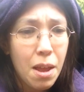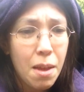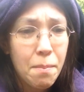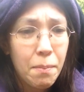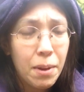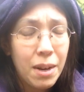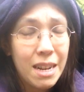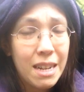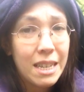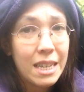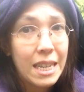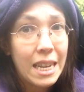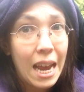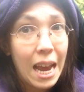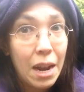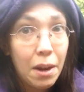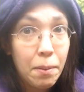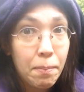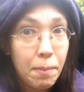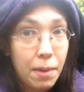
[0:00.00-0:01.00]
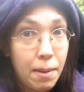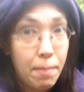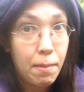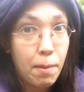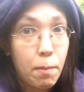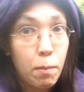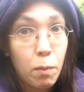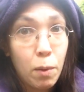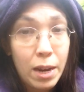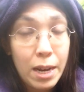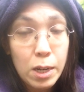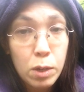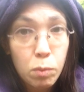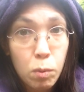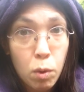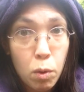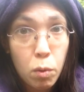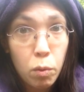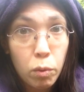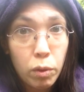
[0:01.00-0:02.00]
But in Seattle, minimum wage
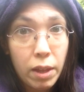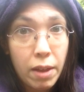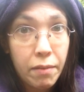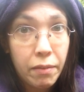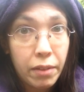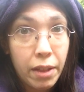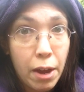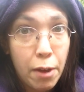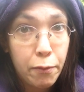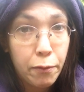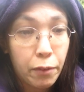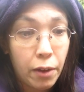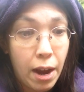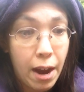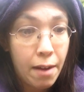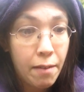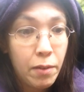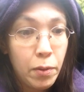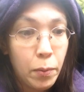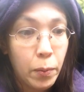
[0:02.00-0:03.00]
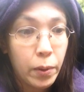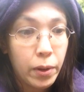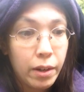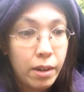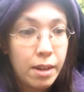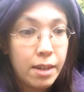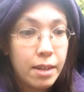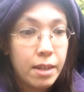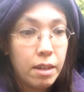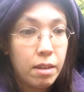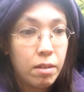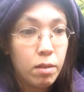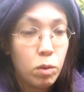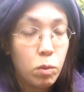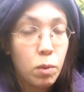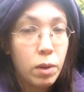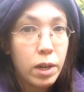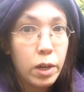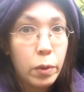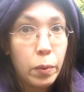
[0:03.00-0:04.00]
won't level out for everyone until
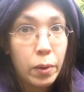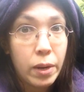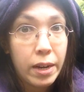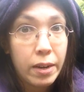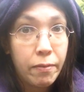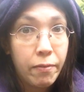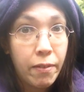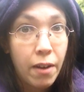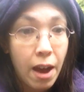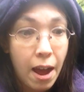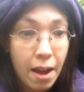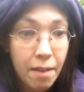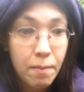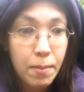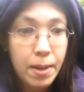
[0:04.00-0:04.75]
2025,